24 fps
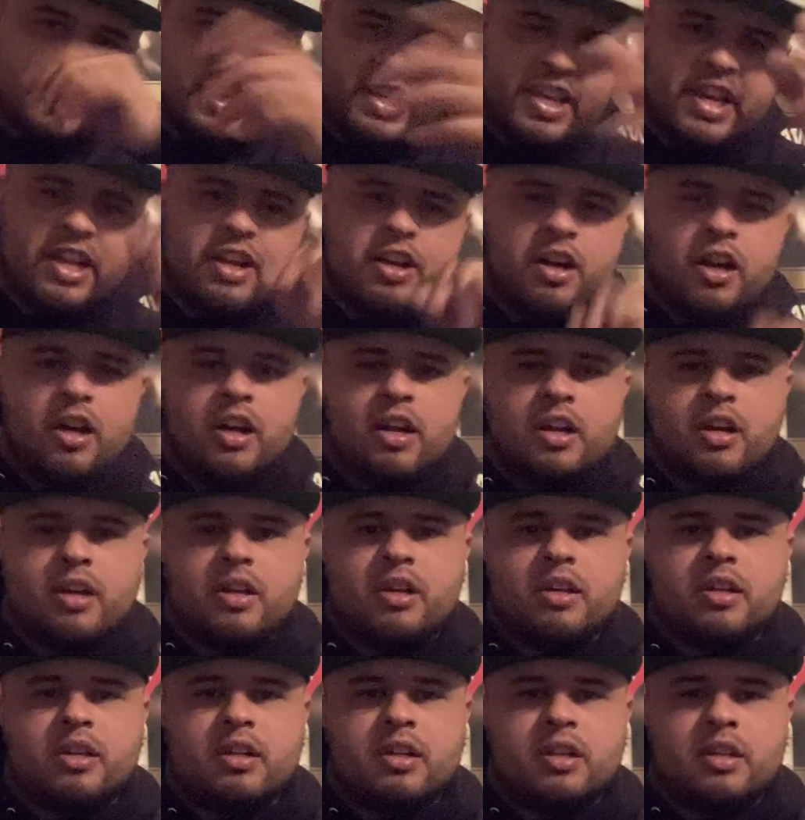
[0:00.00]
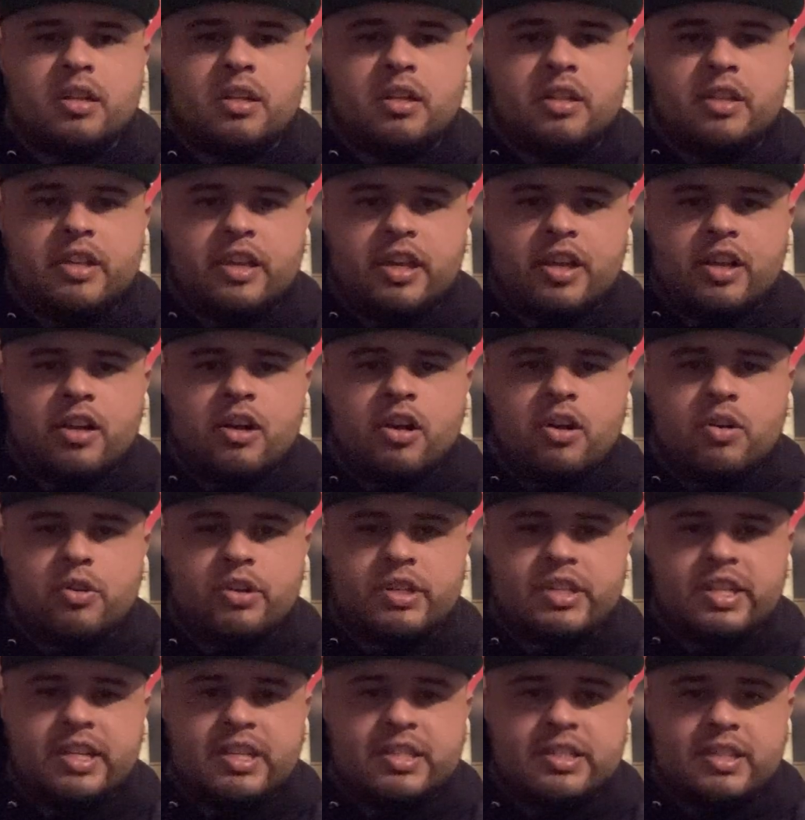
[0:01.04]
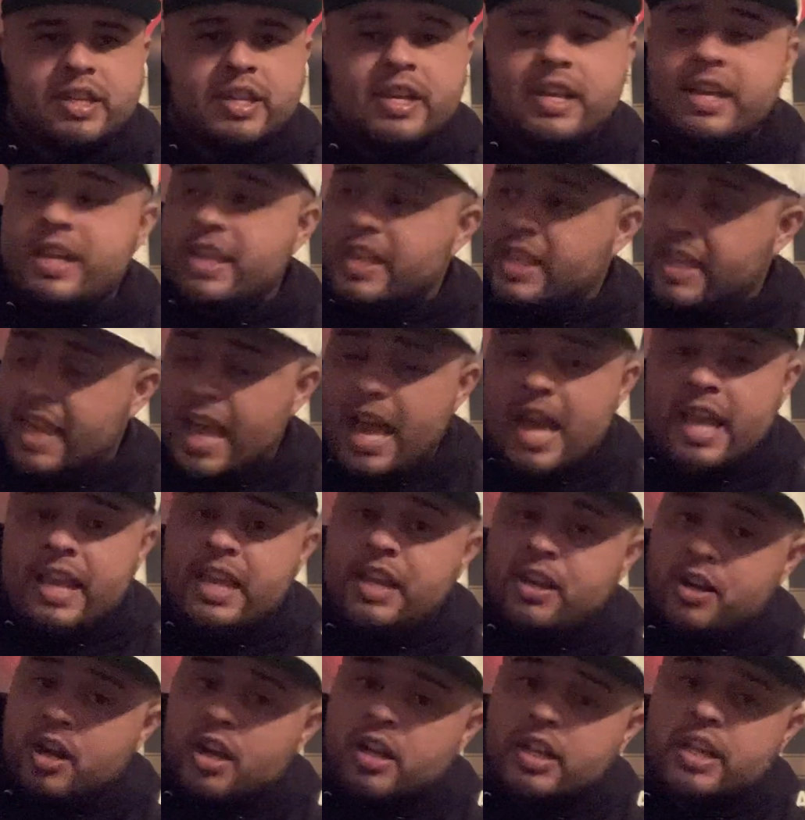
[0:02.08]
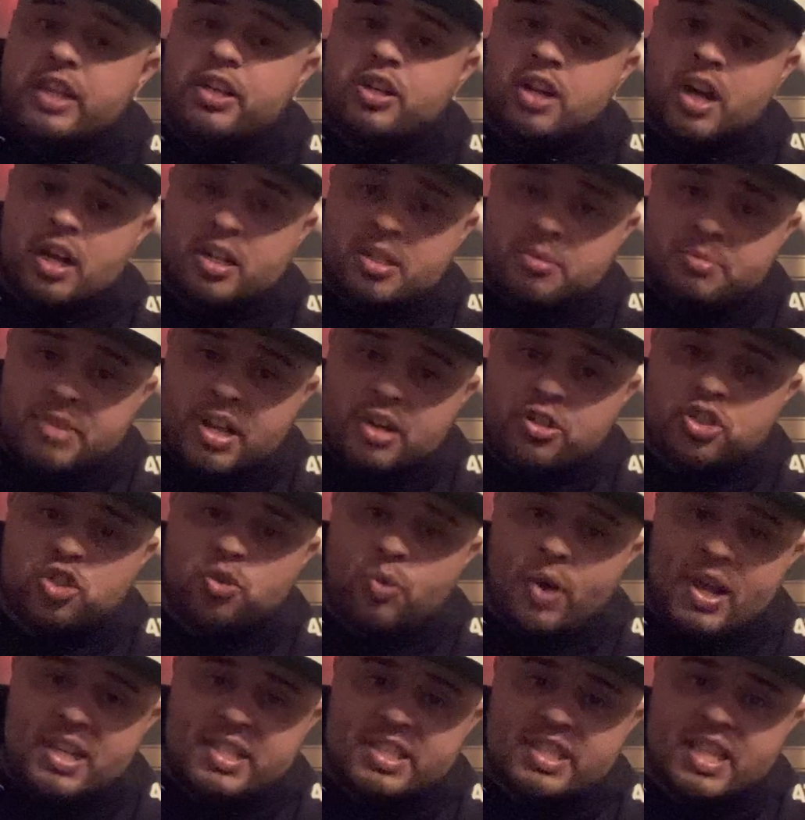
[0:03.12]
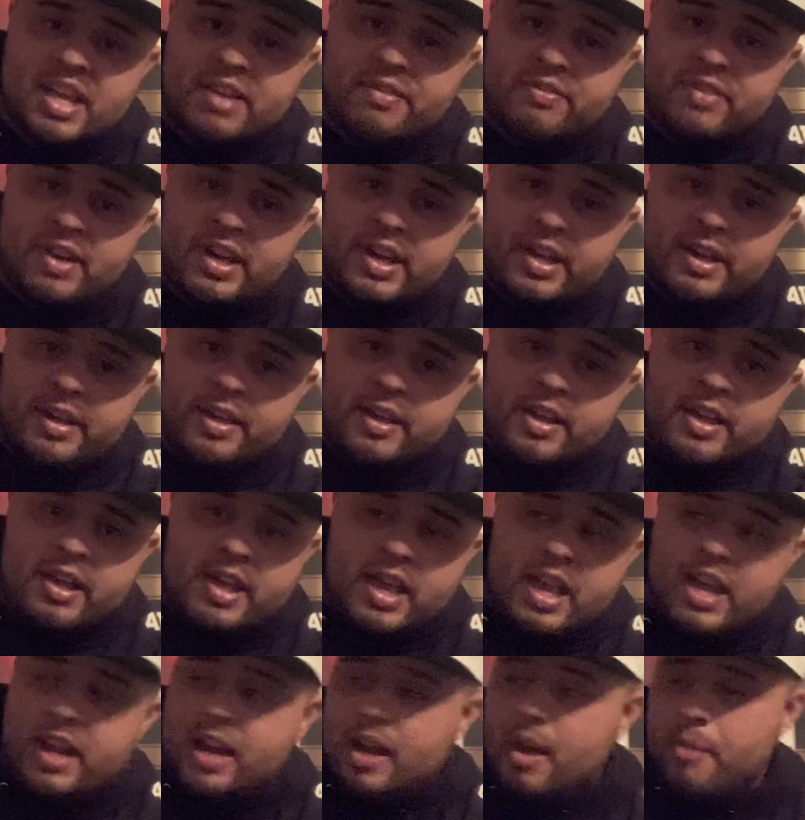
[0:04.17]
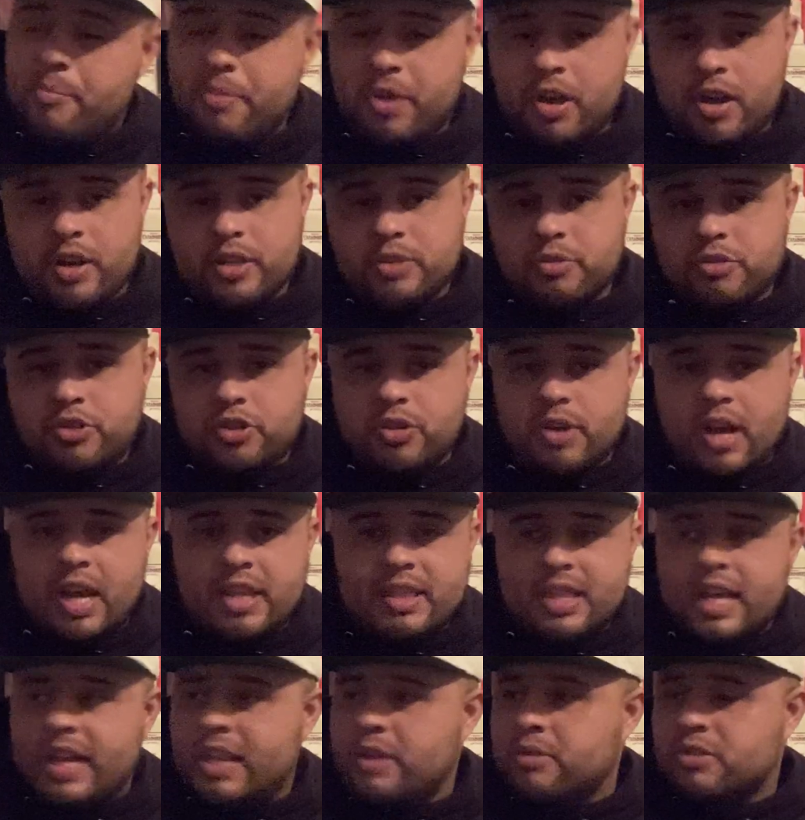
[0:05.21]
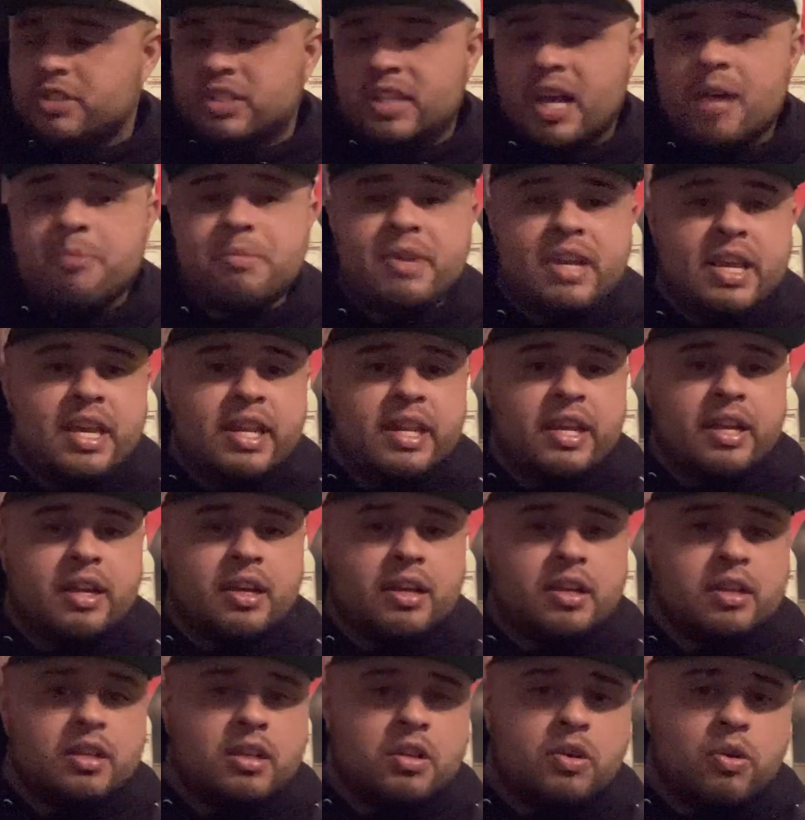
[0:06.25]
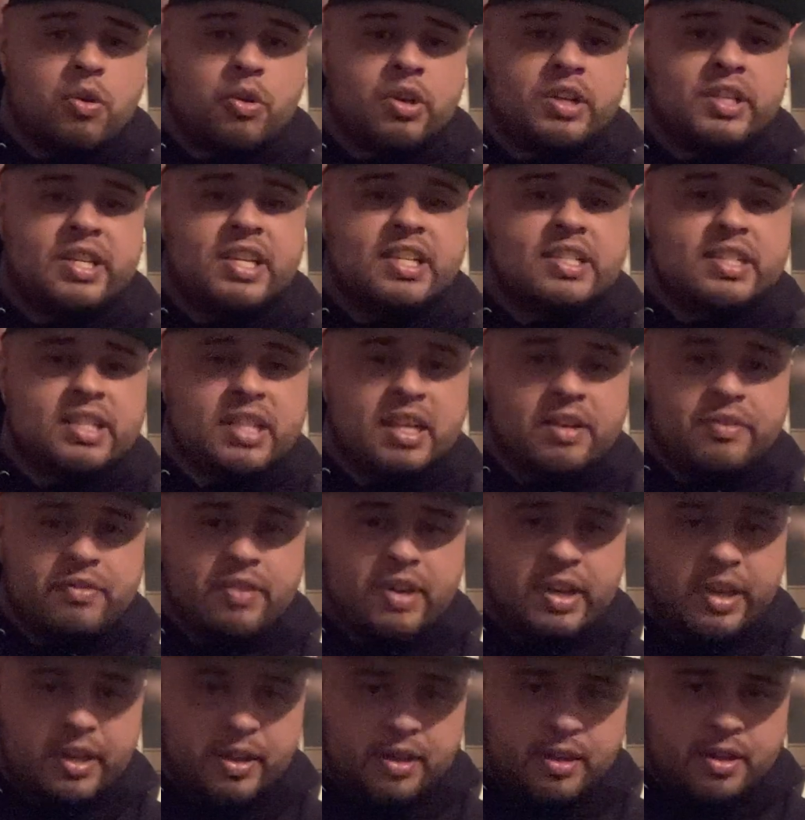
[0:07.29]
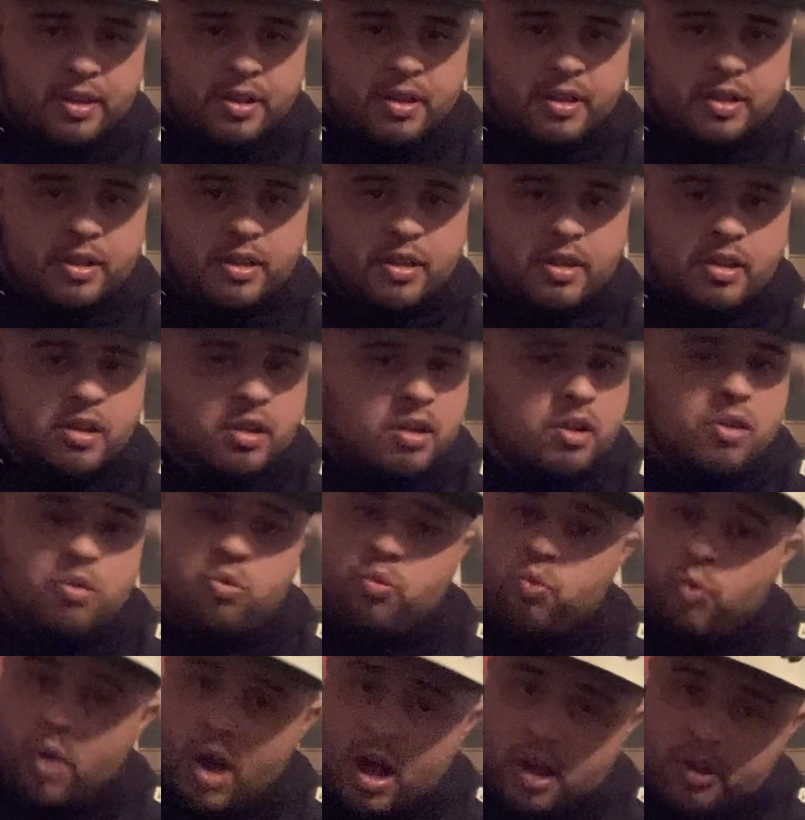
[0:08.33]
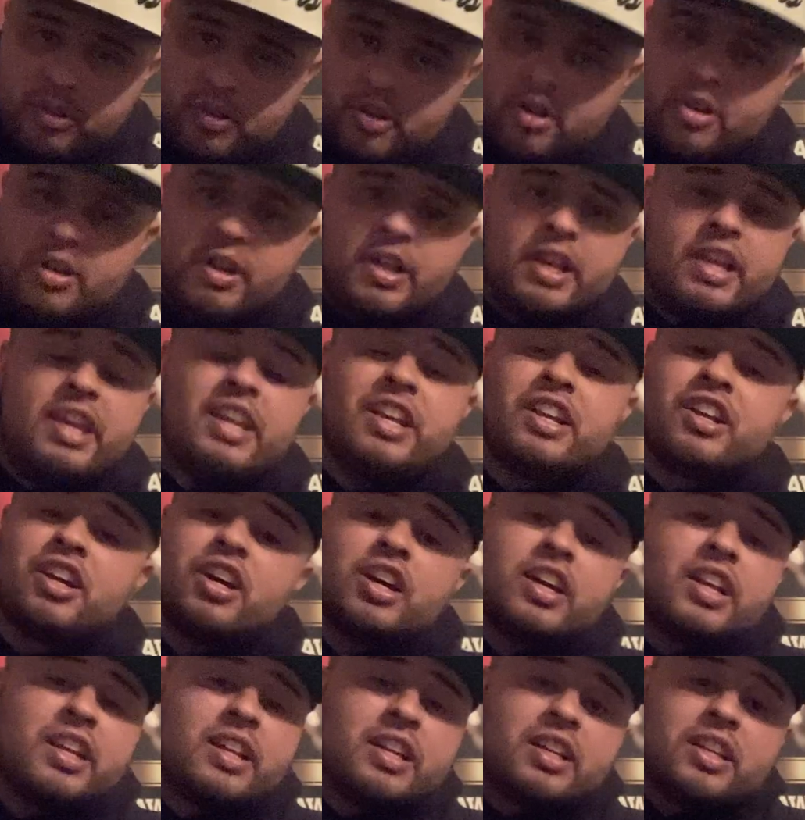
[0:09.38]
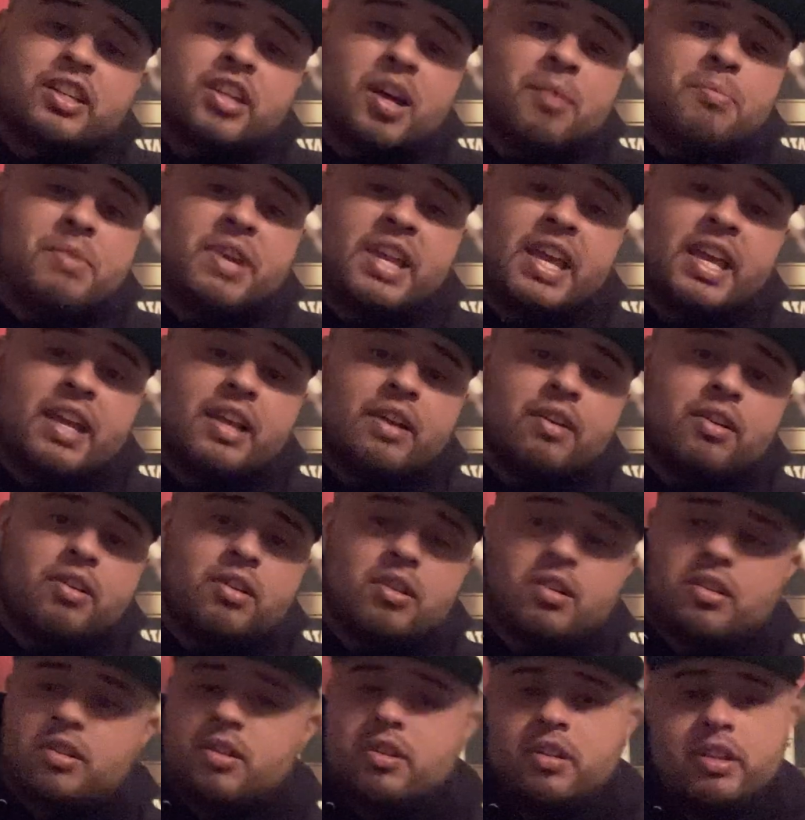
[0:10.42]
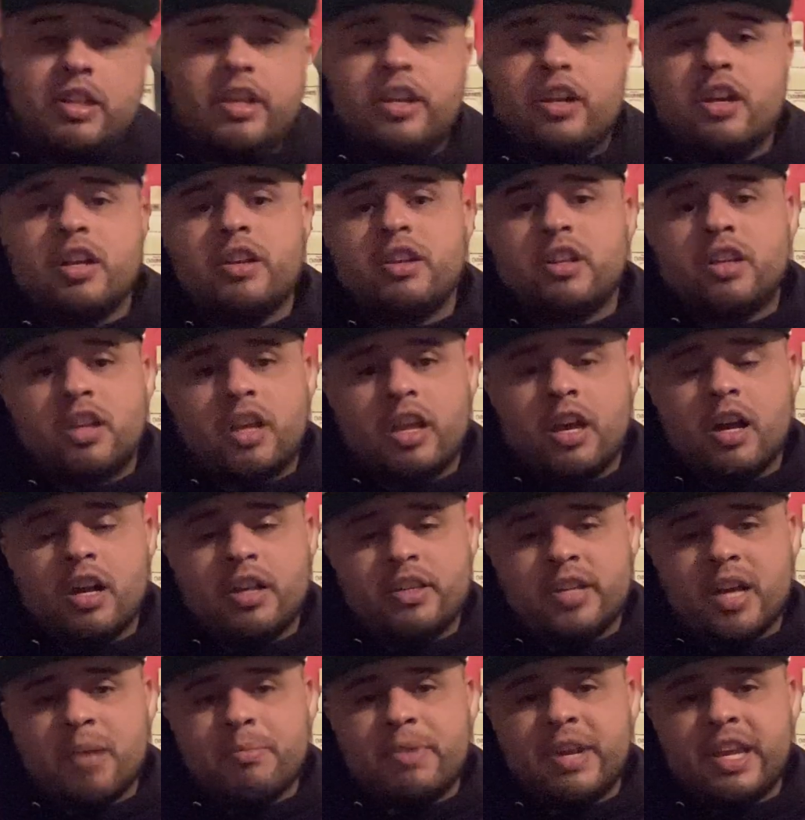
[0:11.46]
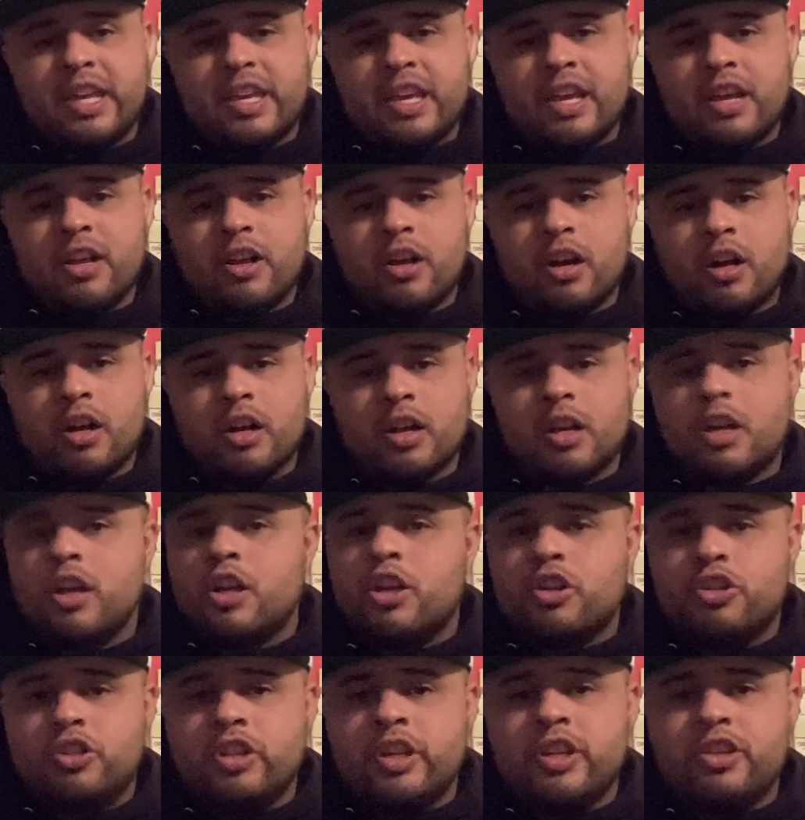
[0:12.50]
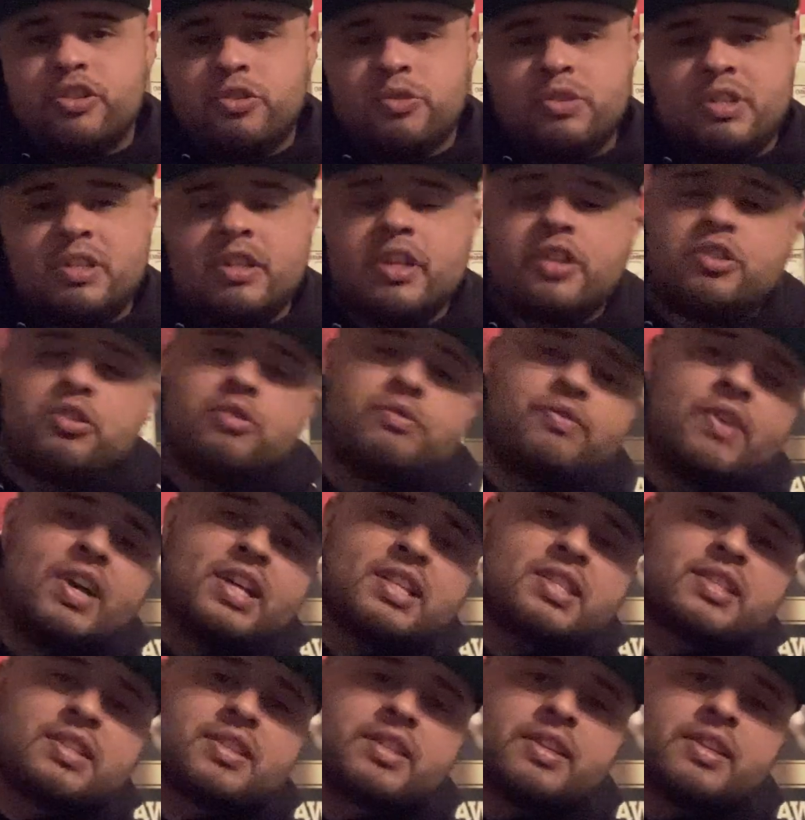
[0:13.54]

King Kong Ortiz. Yeah, he knocked him down twice in that fight. And I'll be honest with you, I thought he was dominating Ortiz in that fight. Wilder, he couldn't dominate King Kong in two fights.